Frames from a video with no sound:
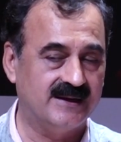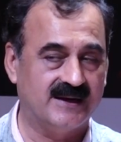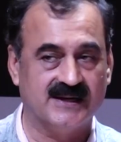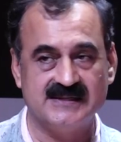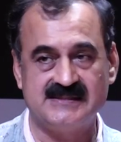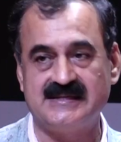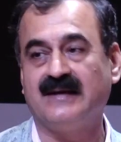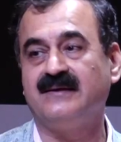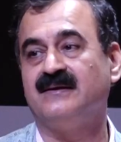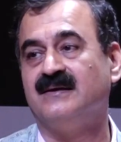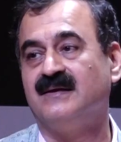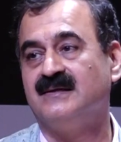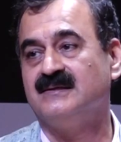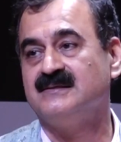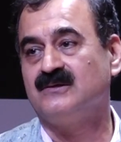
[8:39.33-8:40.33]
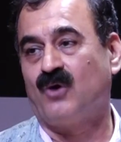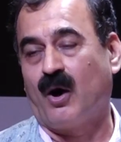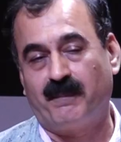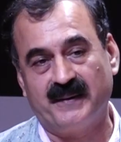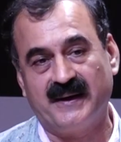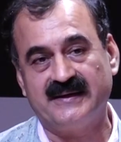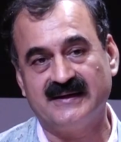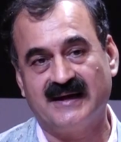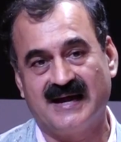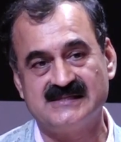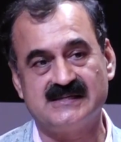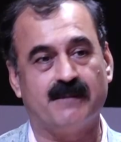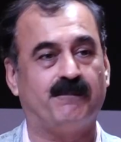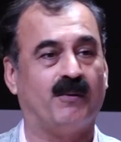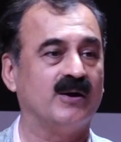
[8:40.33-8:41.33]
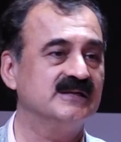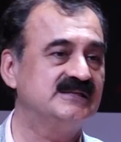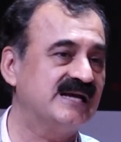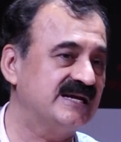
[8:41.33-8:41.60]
the said corporator has